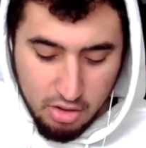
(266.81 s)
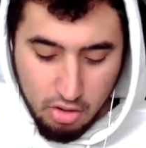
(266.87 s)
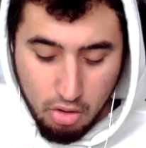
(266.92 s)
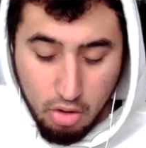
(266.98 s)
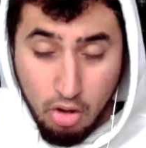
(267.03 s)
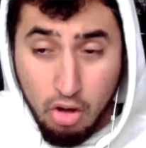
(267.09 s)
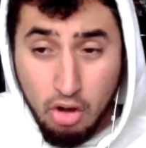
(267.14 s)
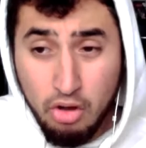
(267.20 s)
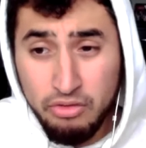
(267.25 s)

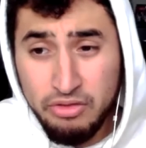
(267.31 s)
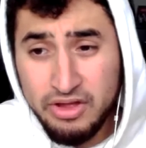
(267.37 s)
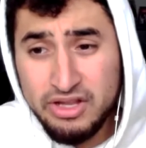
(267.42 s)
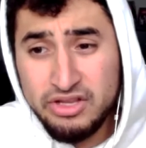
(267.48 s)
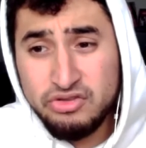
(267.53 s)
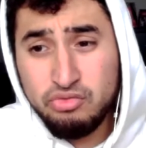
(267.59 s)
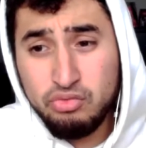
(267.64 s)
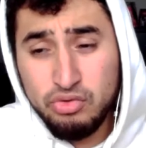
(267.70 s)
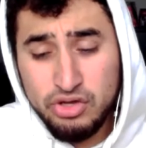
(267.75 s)
All that
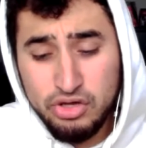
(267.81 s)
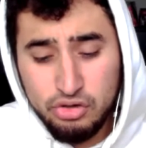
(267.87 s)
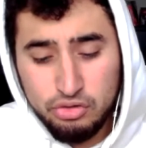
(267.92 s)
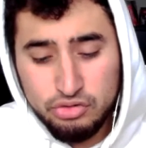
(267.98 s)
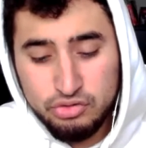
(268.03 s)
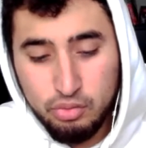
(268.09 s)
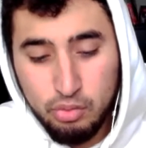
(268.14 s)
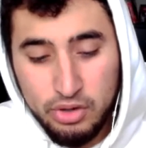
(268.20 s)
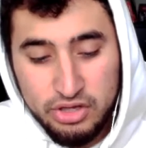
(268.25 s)
is real
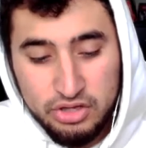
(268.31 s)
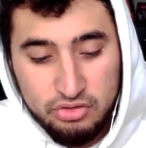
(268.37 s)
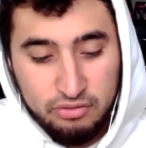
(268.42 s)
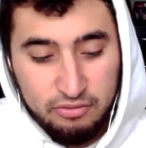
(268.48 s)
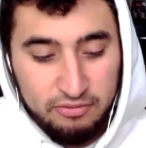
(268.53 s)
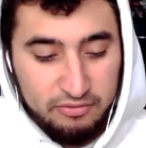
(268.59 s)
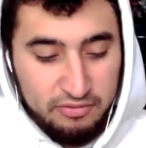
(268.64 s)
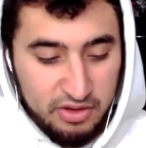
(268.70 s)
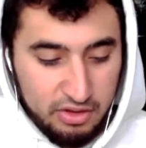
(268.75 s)
is what you
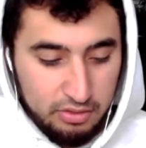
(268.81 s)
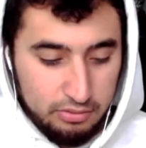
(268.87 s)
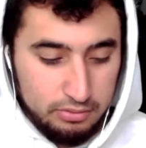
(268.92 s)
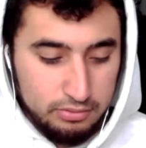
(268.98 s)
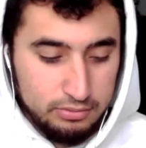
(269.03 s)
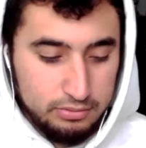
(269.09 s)
feel.